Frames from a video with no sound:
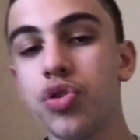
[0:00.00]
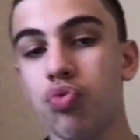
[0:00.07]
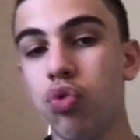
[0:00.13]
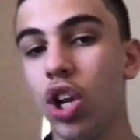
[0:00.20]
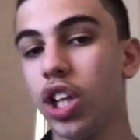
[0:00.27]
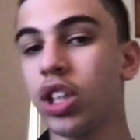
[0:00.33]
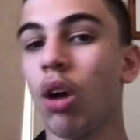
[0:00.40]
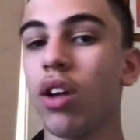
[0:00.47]

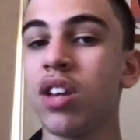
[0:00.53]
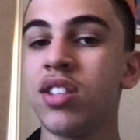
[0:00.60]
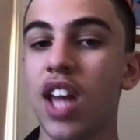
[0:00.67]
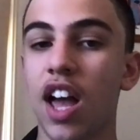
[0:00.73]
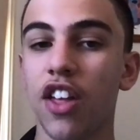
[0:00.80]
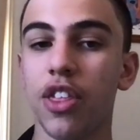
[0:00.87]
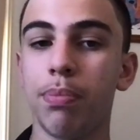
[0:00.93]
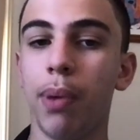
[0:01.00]
really going in
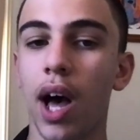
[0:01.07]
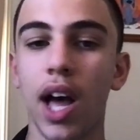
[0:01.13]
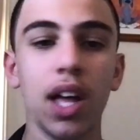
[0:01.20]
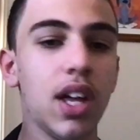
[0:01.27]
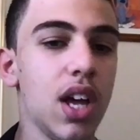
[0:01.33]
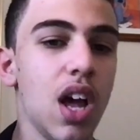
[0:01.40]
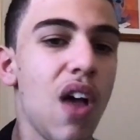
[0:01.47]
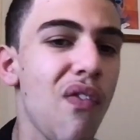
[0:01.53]
depth, but
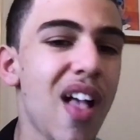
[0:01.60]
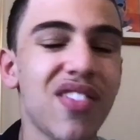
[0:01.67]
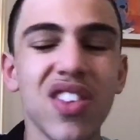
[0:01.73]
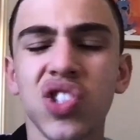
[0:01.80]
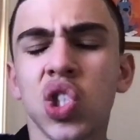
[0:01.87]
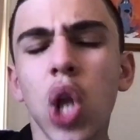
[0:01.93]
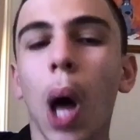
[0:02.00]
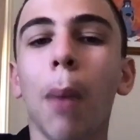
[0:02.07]
there's
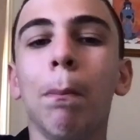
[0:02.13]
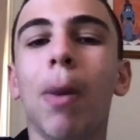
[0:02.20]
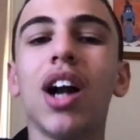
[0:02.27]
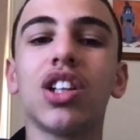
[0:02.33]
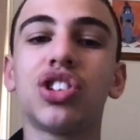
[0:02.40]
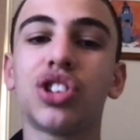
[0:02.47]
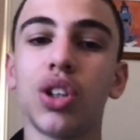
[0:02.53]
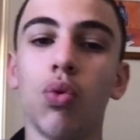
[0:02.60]
not
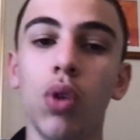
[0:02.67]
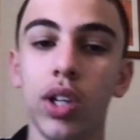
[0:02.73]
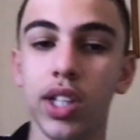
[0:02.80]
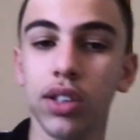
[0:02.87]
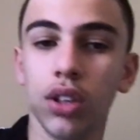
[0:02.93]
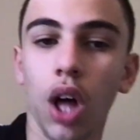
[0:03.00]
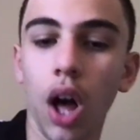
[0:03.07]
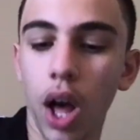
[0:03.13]
much to really
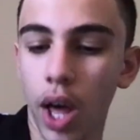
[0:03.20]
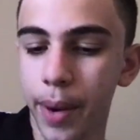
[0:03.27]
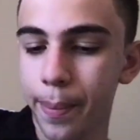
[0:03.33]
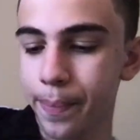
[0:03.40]
learn.